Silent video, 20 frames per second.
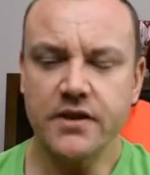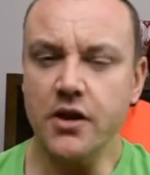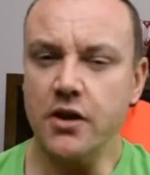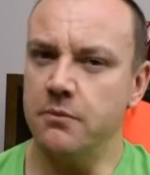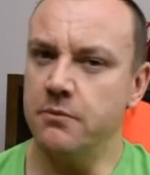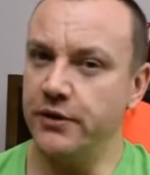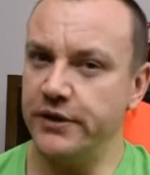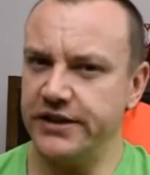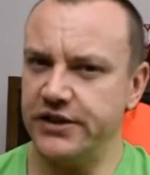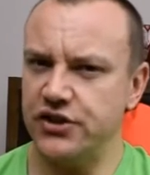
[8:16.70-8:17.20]

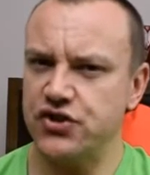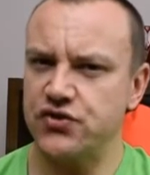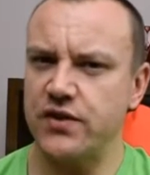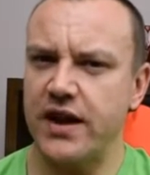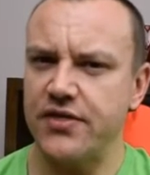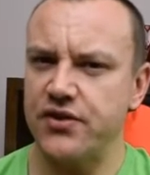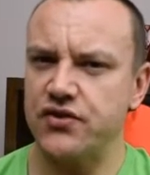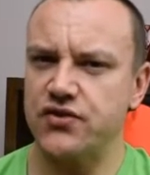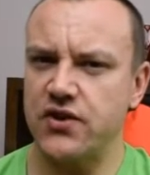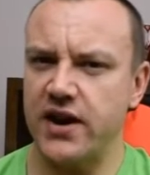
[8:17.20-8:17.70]
But your
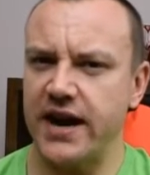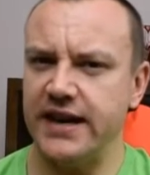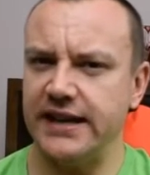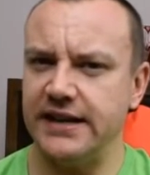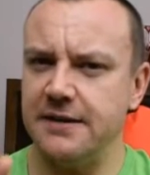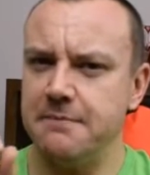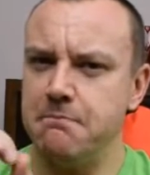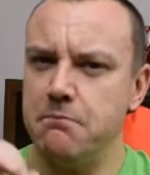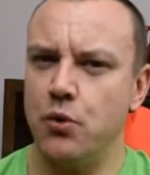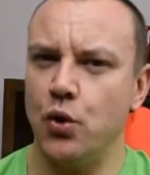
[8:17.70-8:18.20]
strength training
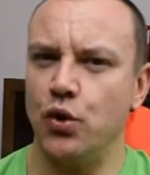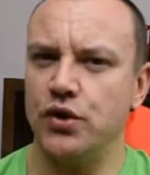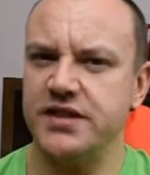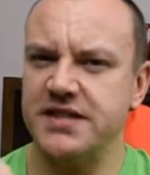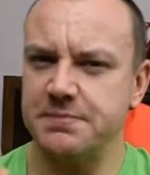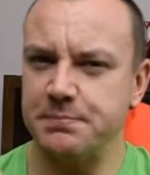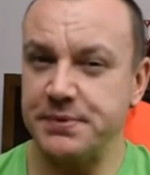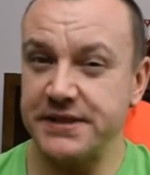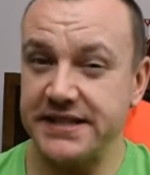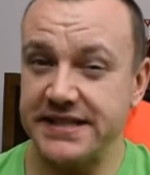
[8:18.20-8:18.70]
more
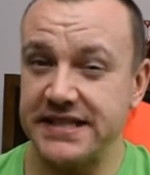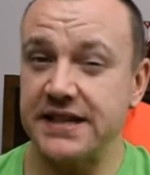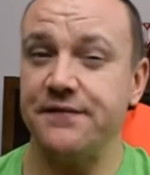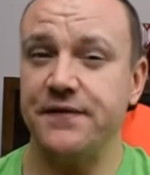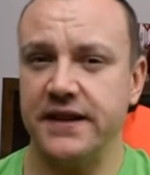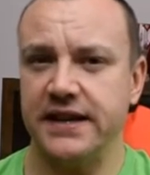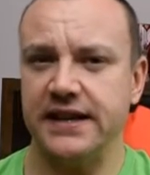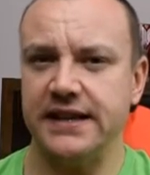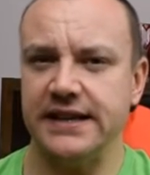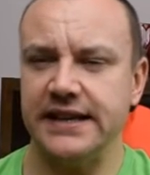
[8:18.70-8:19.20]

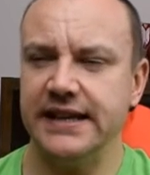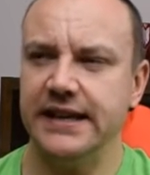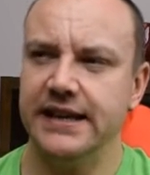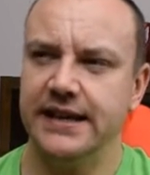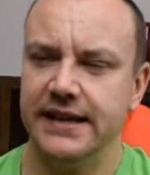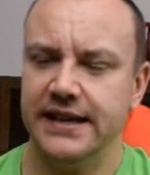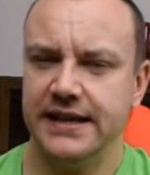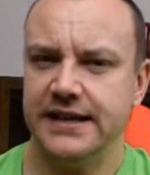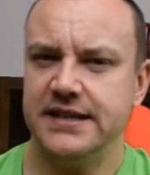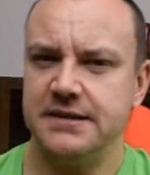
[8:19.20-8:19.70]
specifically
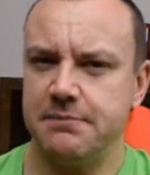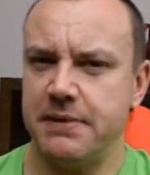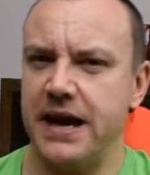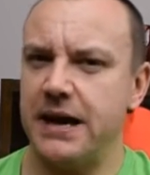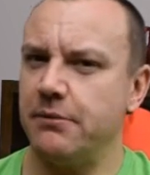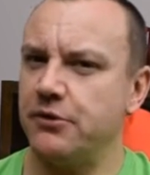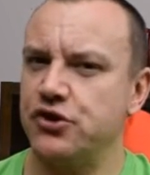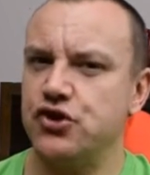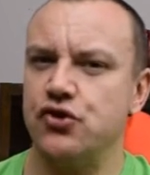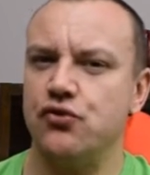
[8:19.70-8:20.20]
to be
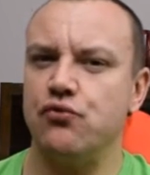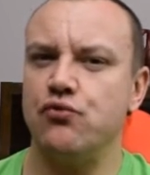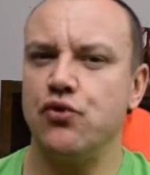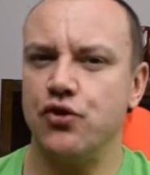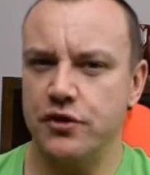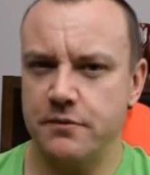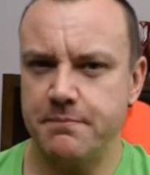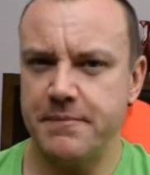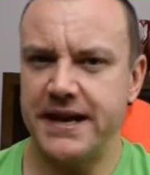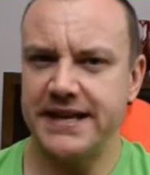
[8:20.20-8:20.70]
able to
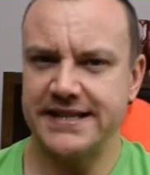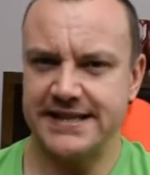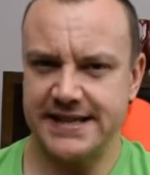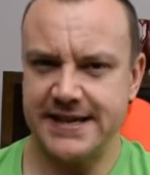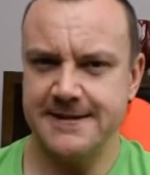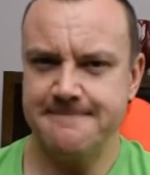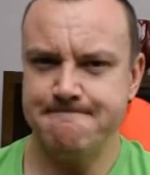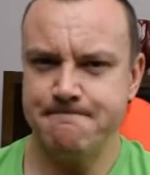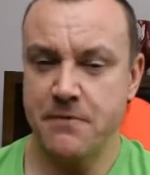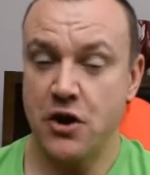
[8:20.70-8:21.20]
run better,
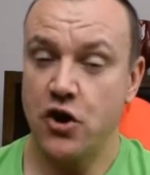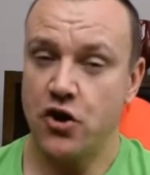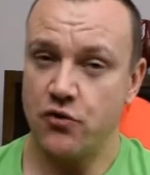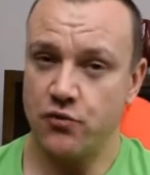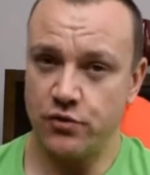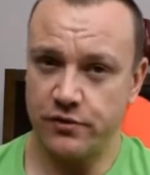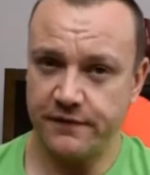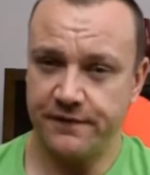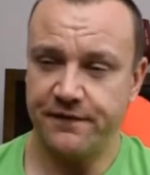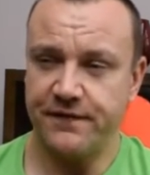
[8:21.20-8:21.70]

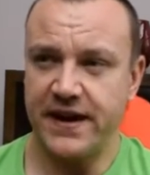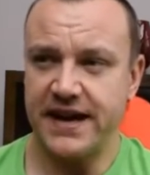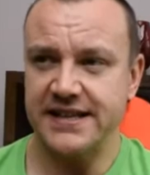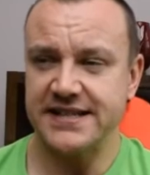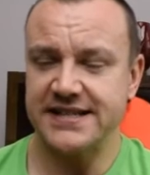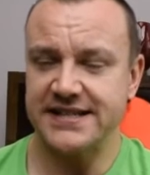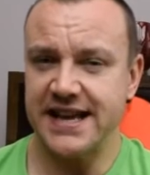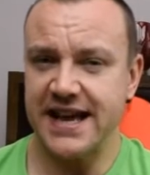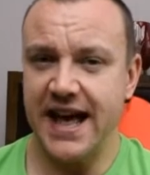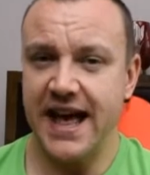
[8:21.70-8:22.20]
run
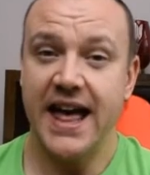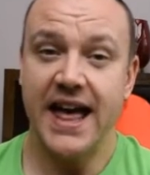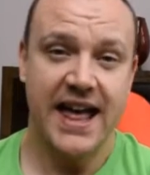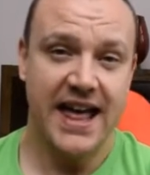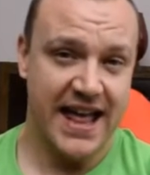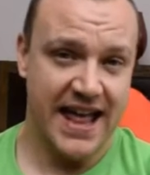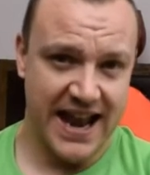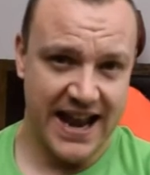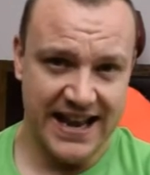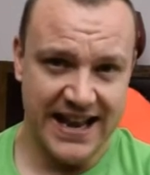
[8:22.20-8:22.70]
faster,
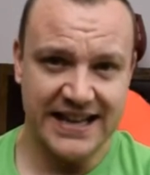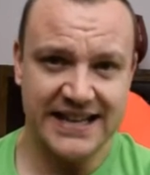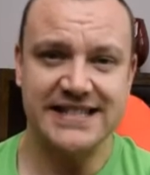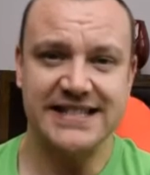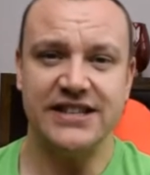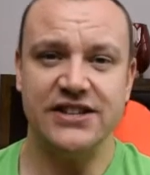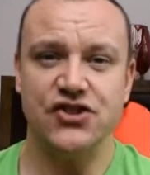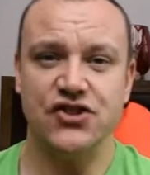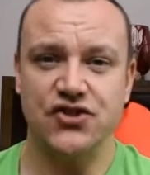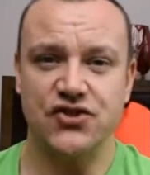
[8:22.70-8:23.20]
less
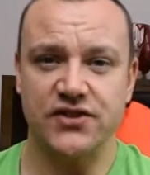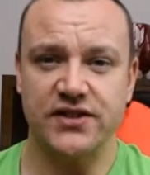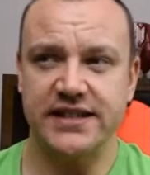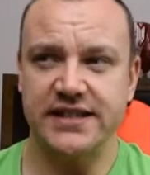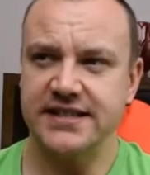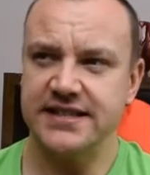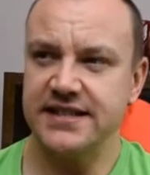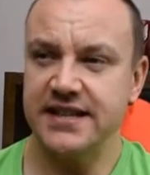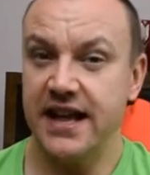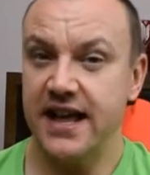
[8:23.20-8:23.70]

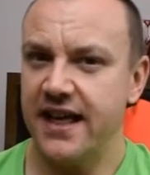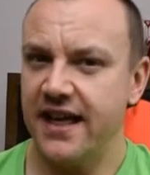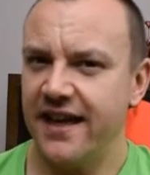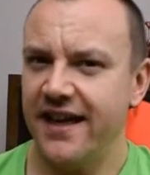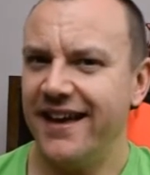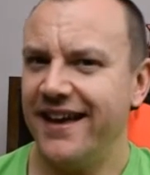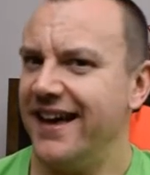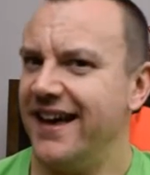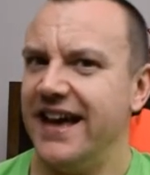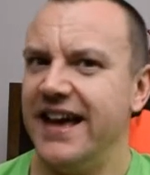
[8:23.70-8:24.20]
injuries.
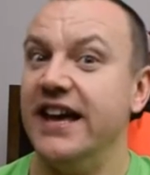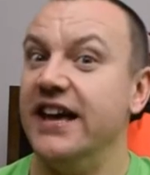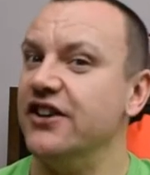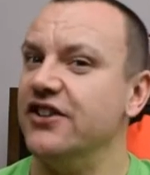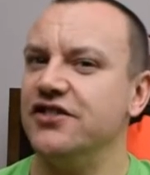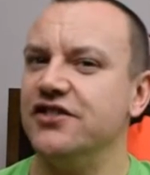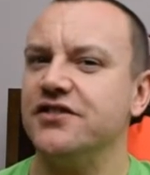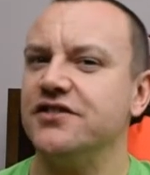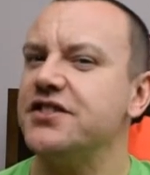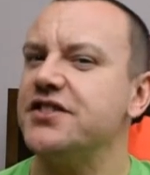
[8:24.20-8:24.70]

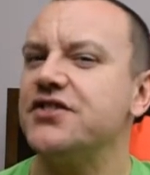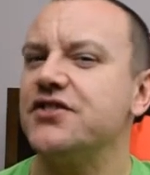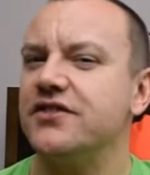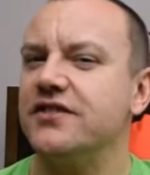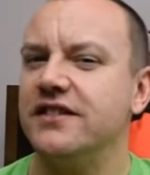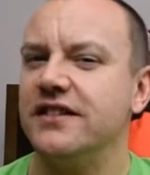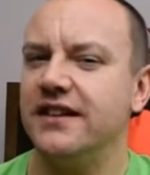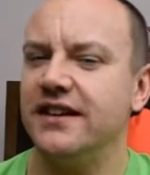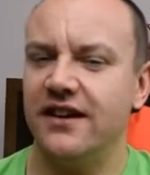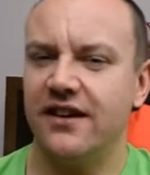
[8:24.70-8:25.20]
Hills
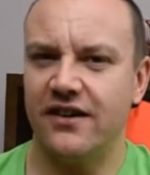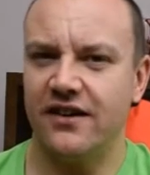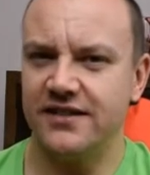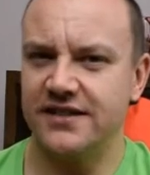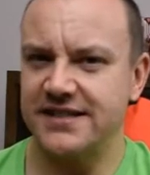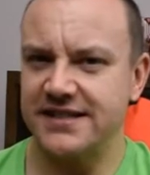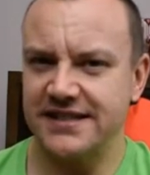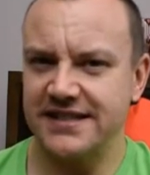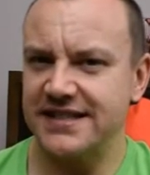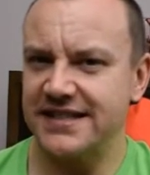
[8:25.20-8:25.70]
suddenly aren't
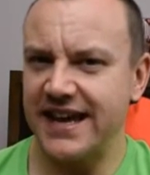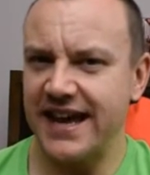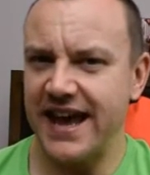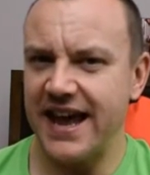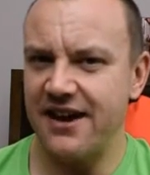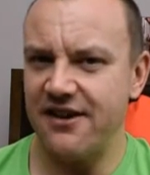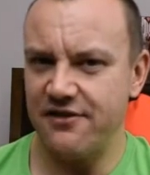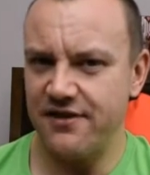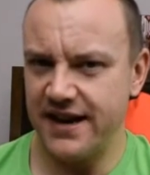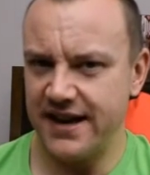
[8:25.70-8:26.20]
as
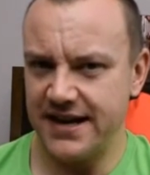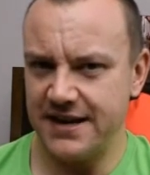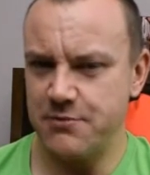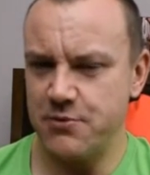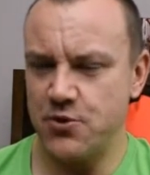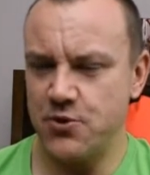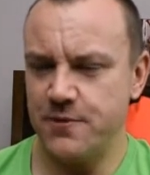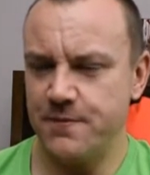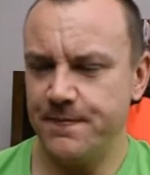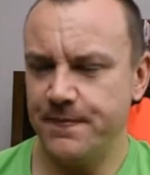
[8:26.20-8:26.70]
scary
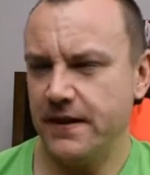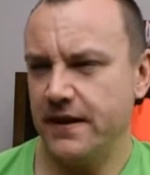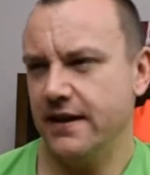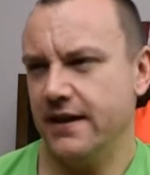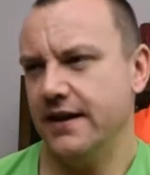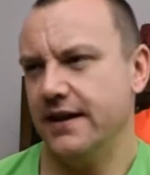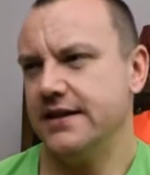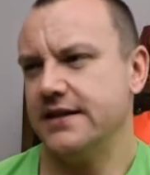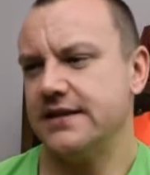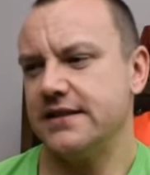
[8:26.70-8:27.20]
anymore.
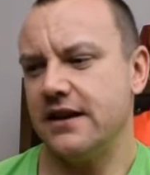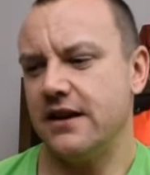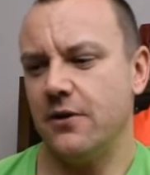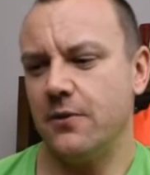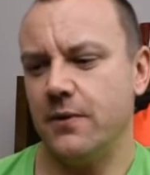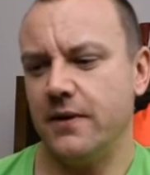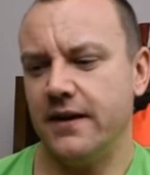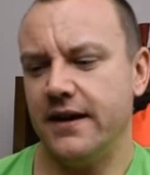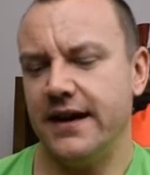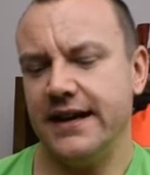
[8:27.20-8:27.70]

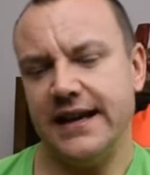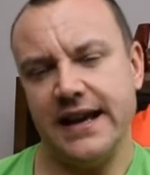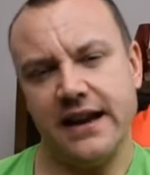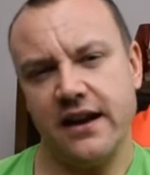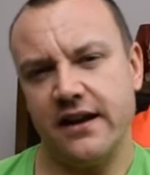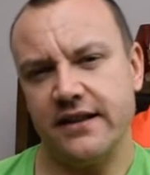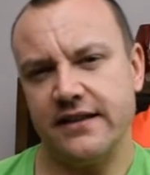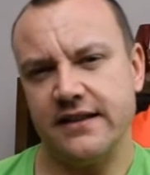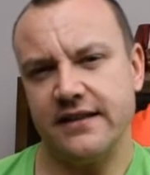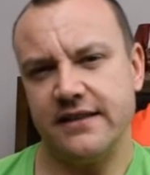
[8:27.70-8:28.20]
So yeah,
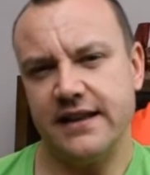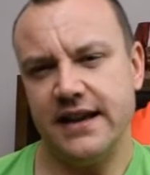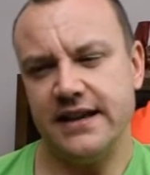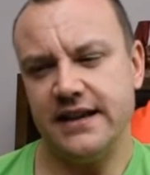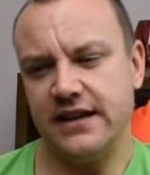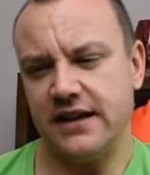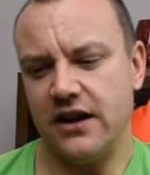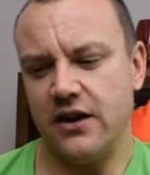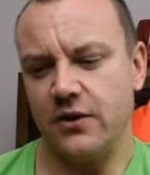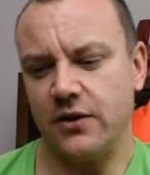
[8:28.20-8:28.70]
there you
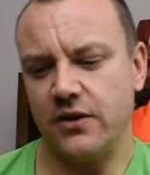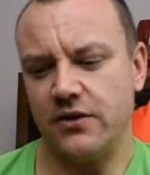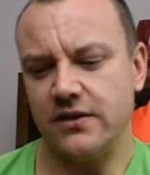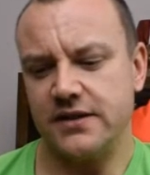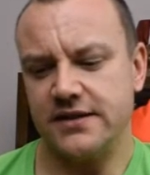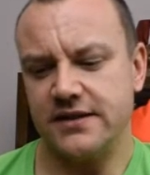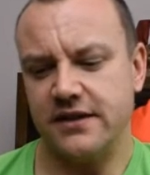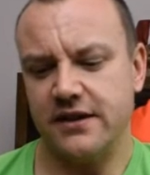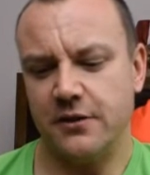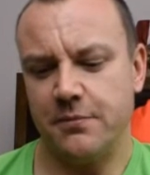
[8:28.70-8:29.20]
go, guys.
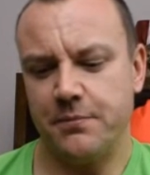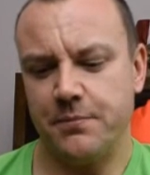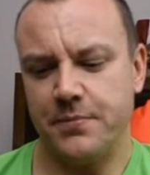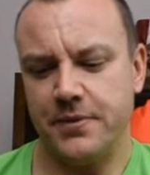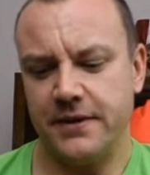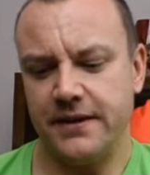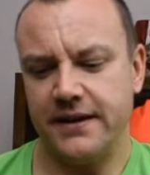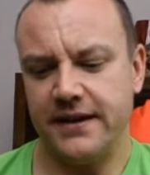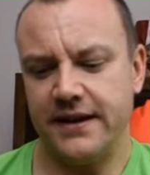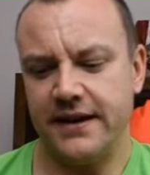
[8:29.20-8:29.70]
I hope
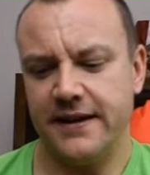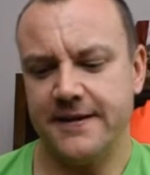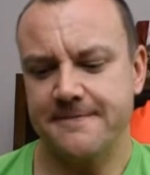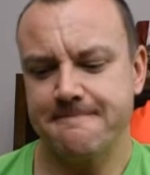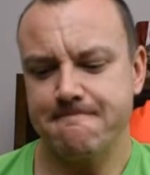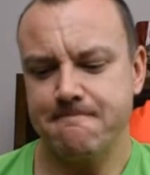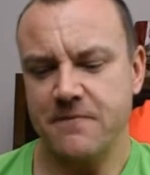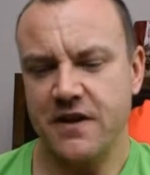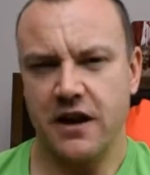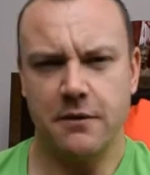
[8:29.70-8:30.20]
I
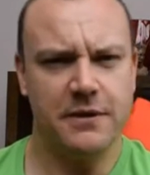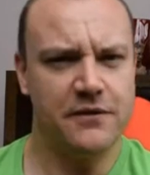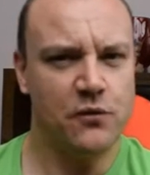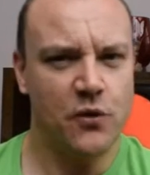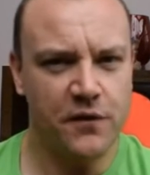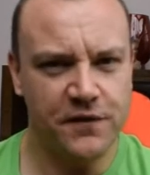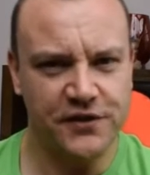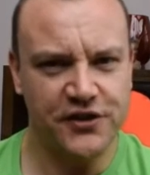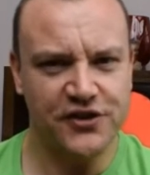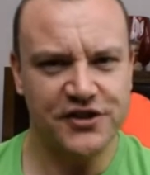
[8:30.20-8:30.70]
haven't
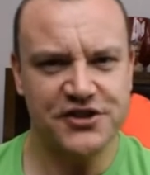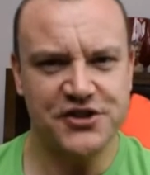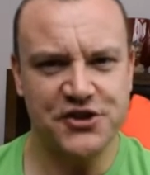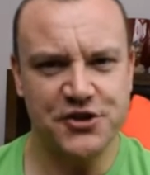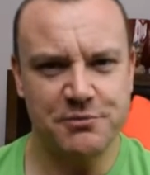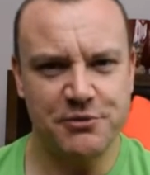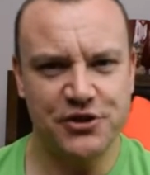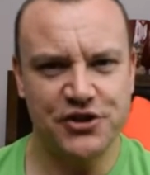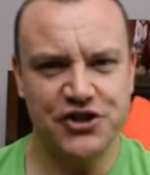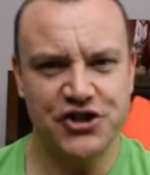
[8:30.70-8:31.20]
waffled on too
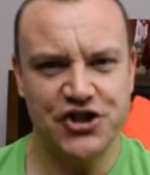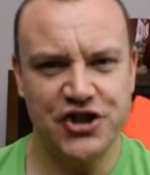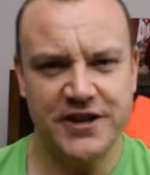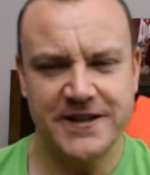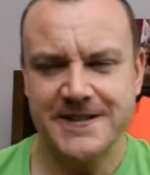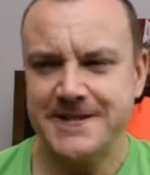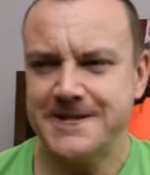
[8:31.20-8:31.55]
much.